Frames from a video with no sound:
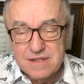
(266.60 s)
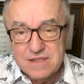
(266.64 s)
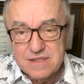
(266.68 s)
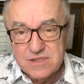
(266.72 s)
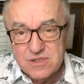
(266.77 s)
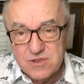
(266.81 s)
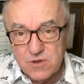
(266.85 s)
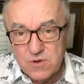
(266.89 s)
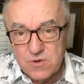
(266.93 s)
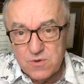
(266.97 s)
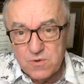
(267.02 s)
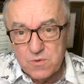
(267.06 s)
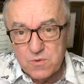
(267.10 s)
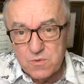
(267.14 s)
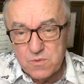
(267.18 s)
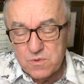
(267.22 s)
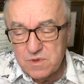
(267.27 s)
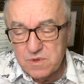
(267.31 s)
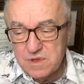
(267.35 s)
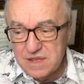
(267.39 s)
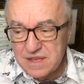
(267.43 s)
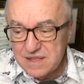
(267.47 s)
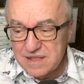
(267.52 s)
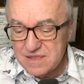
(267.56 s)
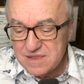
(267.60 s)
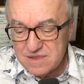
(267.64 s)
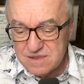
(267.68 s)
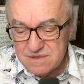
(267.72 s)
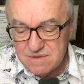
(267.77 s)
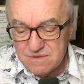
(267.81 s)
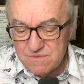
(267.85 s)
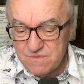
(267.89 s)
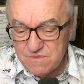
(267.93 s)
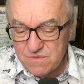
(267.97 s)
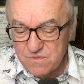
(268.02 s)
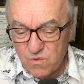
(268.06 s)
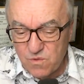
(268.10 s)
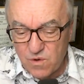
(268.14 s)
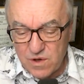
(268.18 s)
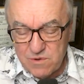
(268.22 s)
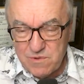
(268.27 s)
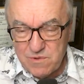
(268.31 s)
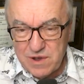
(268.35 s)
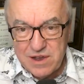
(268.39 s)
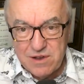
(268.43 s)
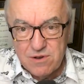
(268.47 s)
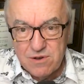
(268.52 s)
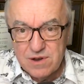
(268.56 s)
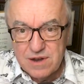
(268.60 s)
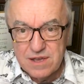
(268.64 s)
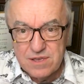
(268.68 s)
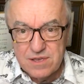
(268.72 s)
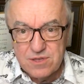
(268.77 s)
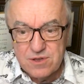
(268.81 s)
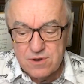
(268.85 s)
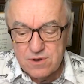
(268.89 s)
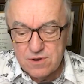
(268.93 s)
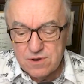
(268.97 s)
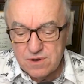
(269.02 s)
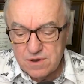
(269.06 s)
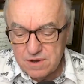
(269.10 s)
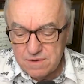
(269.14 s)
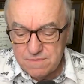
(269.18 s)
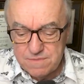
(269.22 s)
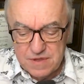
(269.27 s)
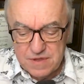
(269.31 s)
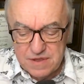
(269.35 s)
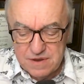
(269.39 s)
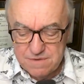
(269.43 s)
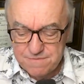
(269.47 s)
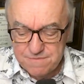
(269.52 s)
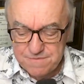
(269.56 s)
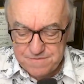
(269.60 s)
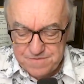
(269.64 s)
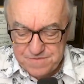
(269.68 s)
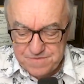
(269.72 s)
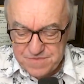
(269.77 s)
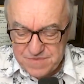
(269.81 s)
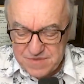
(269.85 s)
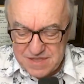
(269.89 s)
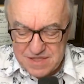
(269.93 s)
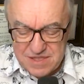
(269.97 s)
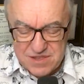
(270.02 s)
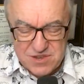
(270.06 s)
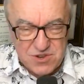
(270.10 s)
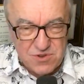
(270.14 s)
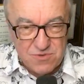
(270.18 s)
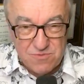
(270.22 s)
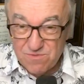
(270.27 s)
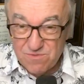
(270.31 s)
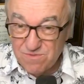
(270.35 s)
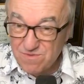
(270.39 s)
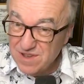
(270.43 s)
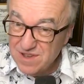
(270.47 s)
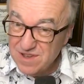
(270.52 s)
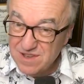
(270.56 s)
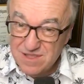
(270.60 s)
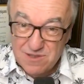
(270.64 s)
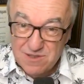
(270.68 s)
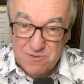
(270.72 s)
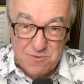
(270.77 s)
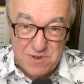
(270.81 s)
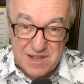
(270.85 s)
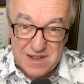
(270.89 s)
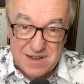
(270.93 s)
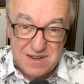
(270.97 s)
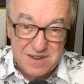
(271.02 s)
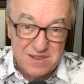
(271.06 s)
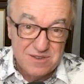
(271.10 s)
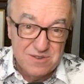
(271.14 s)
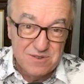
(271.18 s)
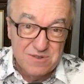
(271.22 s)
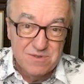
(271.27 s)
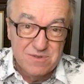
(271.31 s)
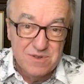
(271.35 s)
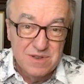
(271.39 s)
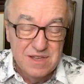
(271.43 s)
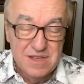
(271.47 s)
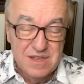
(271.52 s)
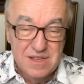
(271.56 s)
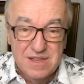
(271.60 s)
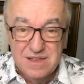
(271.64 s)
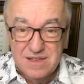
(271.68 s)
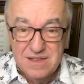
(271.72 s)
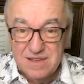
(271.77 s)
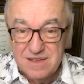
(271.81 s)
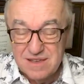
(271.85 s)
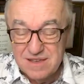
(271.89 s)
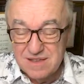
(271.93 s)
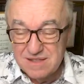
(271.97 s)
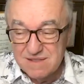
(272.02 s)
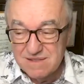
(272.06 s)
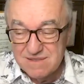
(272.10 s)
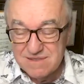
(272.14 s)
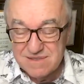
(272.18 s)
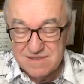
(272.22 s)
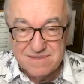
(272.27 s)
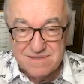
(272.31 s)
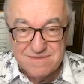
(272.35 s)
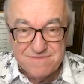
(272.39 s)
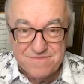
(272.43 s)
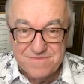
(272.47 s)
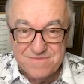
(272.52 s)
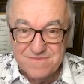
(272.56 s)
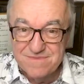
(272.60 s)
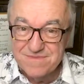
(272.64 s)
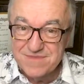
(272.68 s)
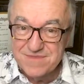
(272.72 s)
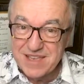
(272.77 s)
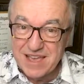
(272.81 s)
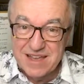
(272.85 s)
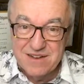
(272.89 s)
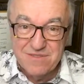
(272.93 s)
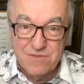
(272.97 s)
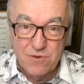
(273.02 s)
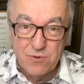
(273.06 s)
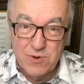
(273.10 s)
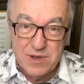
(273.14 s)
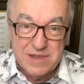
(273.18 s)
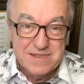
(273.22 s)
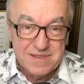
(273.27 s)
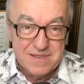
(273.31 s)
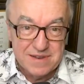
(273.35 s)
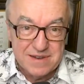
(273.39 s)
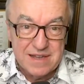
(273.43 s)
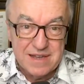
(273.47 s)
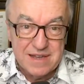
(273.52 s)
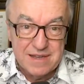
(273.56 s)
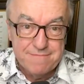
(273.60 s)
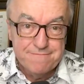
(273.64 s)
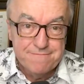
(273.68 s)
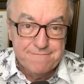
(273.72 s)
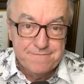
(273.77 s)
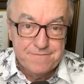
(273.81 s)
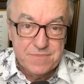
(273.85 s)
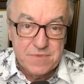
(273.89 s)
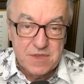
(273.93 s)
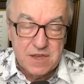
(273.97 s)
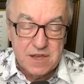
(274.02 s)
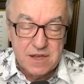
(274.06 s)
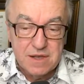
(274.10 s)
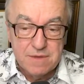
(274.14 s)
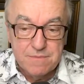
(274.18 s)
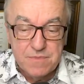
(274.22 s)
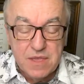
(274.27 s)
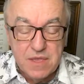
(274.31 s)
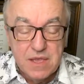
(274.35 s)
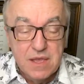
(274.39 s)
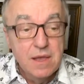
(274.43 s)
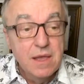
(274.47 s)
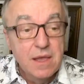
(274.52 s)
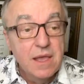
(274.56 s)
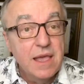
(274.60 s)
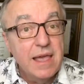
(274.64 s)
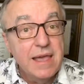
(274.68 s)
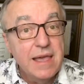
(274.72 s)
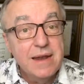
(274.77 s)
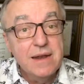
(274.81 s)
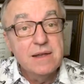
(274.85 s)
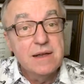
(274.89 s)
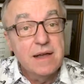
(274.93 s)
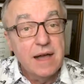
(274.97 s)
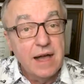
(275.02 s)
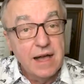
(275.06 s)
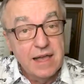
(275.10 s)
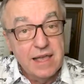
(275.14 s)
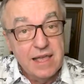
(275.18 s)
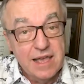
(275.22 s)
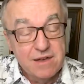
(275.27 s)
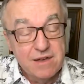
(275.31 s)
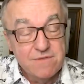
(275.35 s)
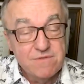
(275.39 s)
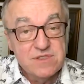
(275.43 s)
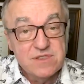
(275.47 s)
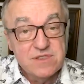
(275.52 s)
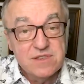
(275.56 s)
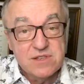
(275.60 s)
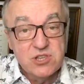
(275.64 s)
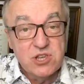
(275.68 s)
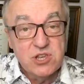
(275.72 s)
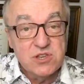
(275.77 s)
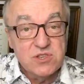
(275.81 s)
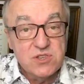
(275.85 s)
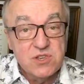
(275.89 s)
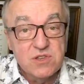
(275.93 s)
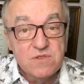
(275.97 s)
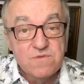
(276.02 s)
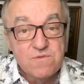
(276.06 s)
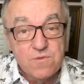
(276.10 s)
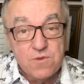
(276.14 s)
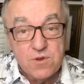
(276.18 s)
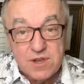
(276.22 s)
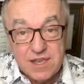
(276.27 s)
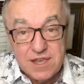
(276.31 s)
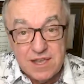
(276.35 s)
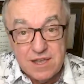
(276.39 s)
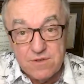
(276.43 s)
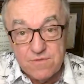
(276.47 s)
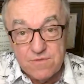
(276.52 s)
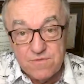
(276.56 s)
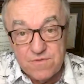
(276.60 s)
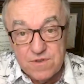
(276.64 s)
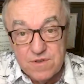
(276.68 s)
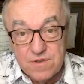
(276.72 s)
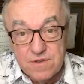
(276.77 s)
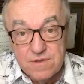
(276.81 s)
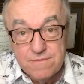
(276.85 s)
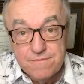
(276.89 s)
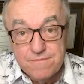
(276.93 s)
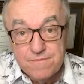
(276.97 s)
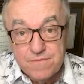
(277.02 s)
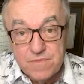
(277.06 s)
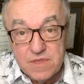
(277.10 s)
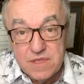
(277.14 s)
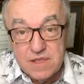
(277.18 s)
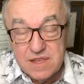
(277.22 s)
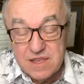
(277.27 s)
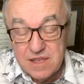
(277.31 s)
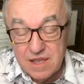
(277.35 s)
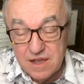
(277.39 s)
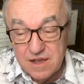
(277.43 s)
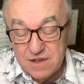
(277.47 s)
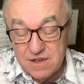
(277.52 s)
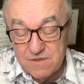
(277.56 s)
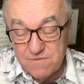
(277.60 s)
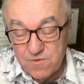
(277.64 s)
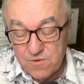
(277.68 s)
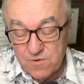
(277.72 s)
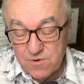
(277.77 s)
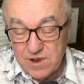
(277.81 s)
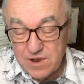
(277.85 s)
So it's one way or another, unless you really want to, it's kind of a waste of time. And I have a suggestion for a gift, not